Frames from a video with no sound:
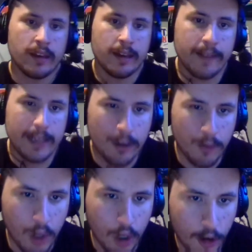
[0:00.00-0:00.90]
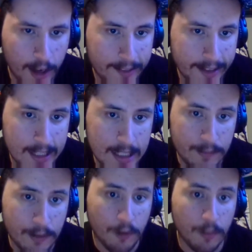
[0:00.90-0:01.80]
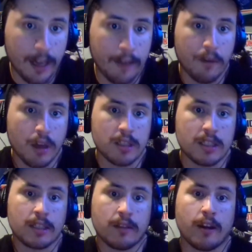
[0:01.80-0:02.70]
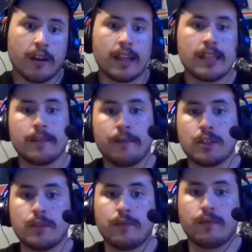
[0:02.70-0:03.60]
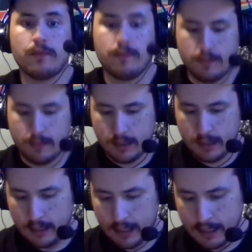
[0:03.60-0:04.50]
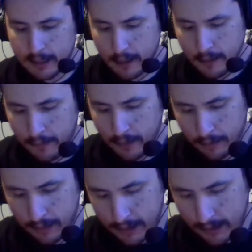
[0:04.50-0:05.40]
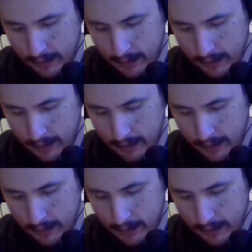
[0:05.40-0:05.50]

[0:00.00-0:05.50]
Like overall, oh, I like this film. I watched this a lot, and it's a first, and it's a good film to get